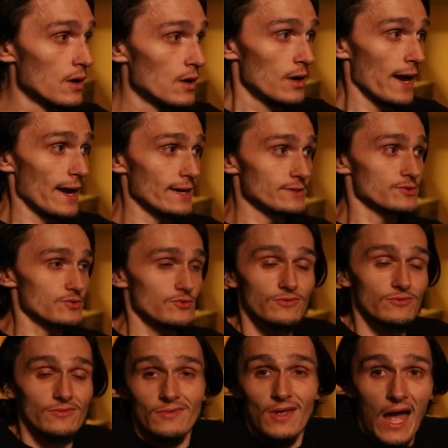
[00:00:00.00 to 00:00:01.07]
as a
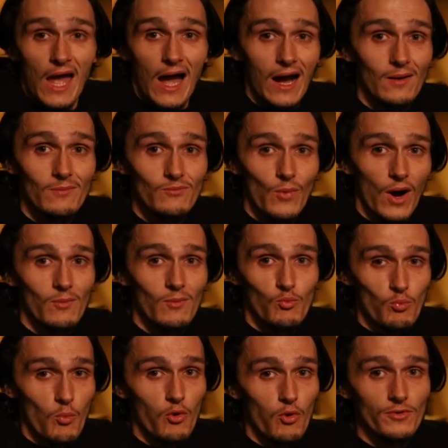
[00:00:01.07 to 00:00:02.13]
student, I'm
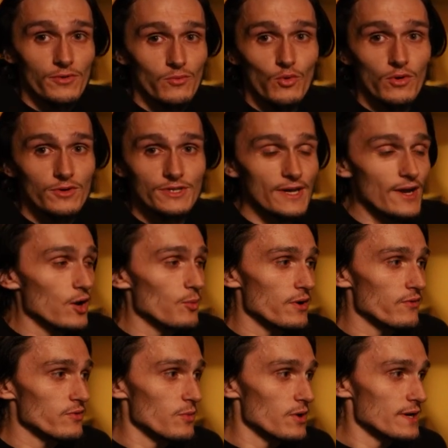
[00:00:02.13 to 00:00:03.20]
more than willing to help
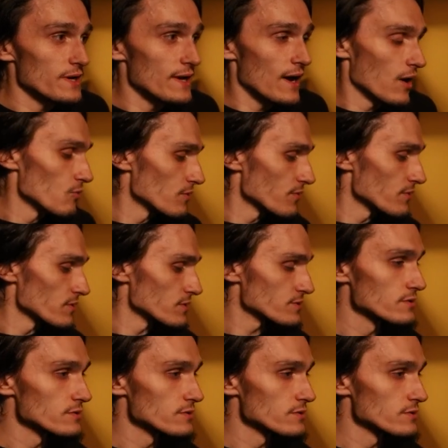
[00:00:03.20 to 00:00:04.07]
everybody out with this.